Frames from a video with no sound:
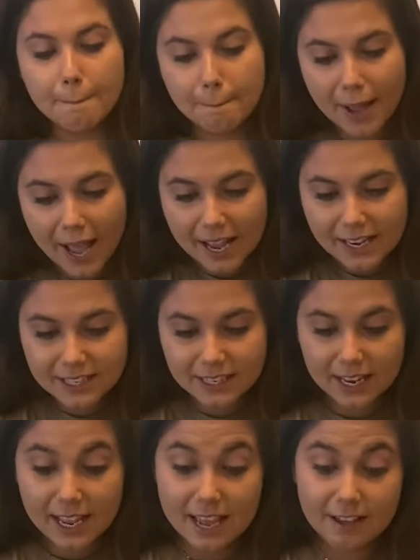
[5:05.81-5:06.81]
But
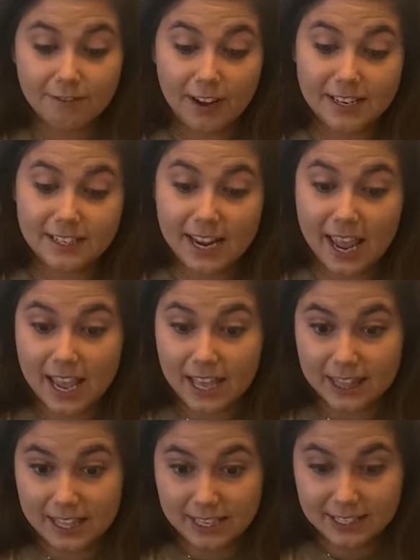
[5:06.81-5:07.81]
if I
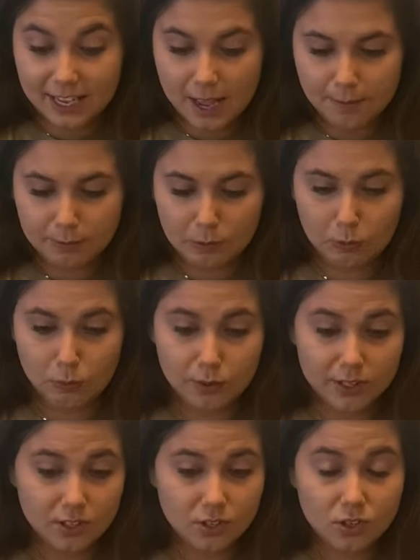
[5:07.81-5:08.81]
take this cup, ooh,
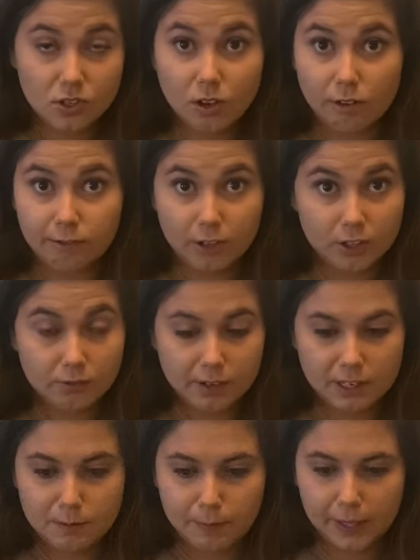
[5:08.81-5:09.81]
it's so full, it's really
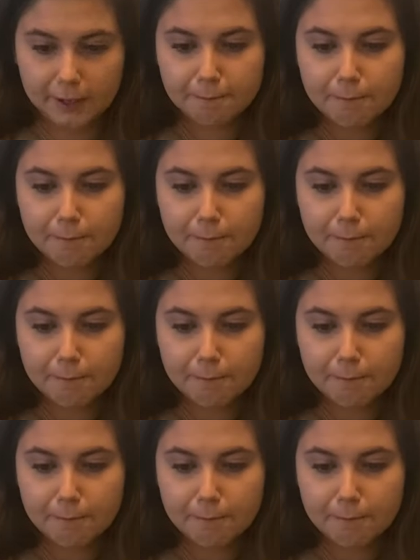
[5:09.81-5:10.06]
spilling.